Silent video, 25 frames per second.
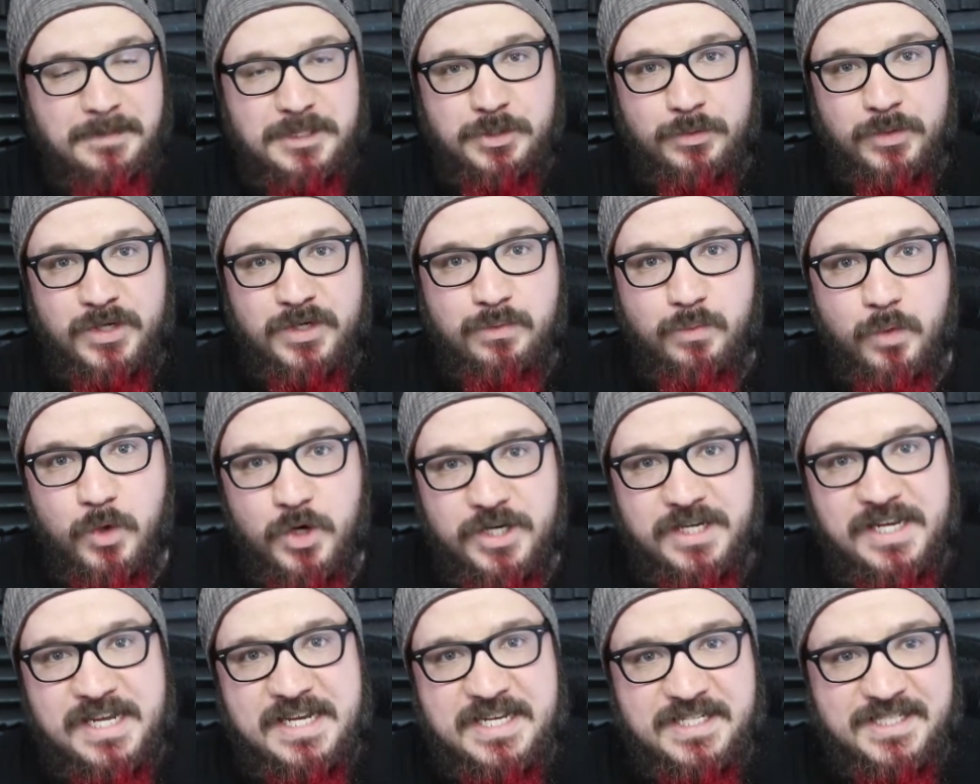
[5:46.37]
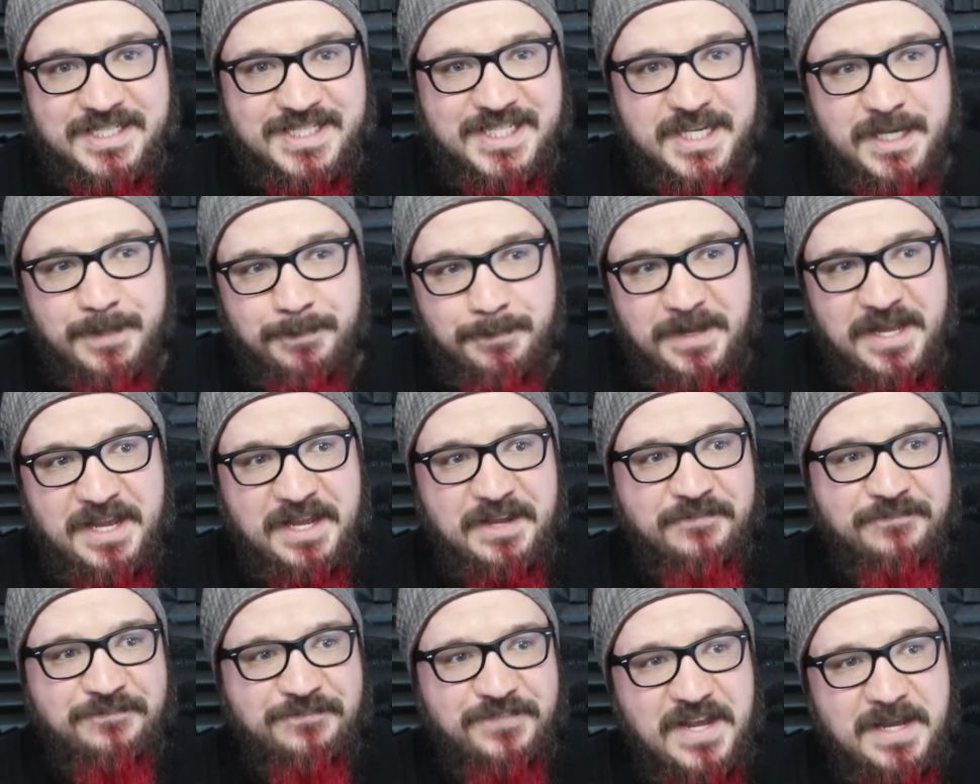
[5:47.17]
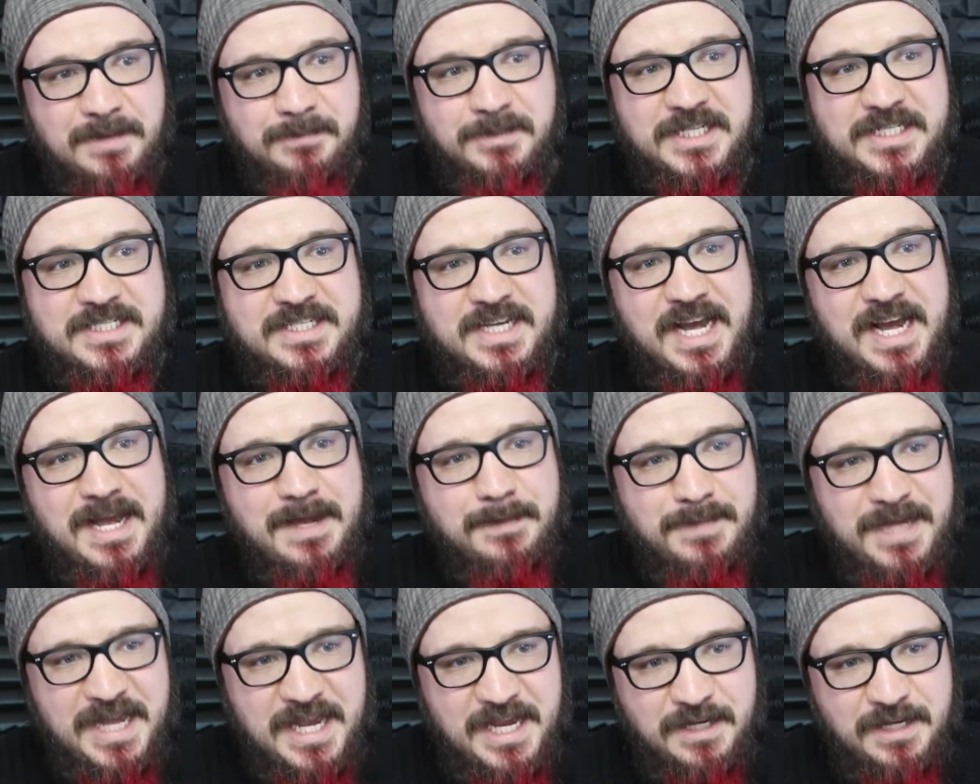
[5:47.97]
between working, sleeping, family time,